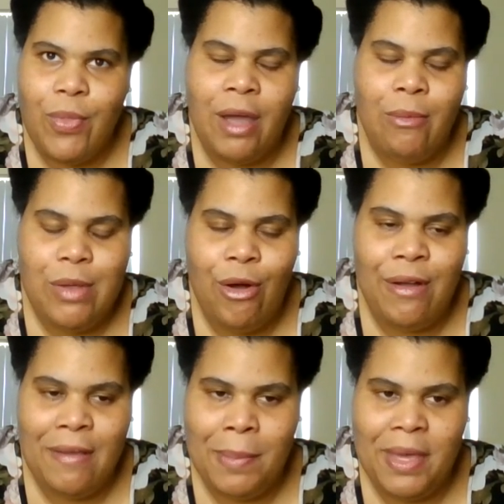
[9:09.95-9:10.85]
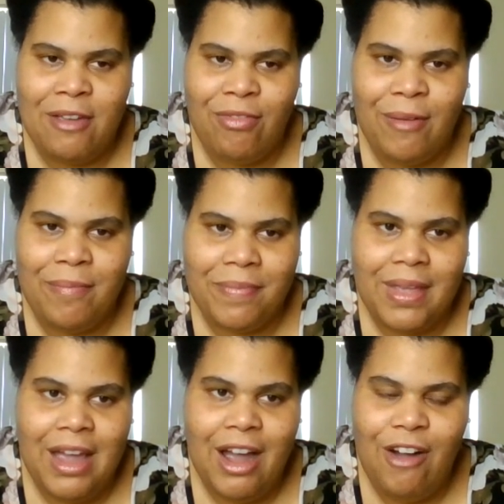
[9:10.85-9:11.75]
that we all can pick from
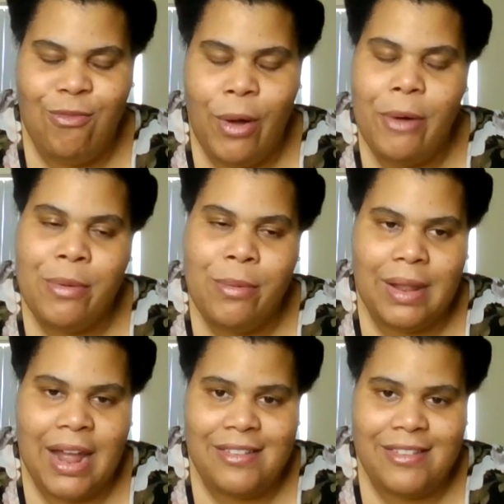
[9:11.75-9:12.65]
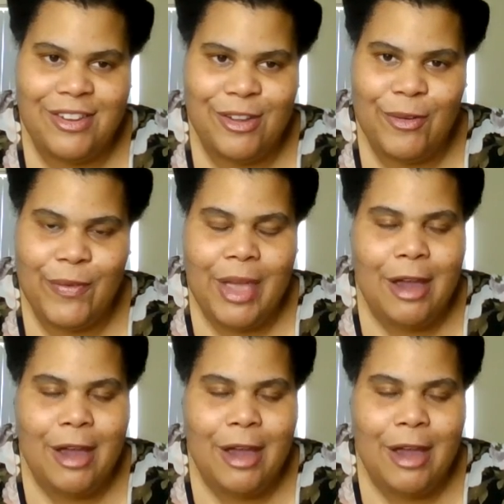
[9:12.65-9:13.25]
of what we would like to do,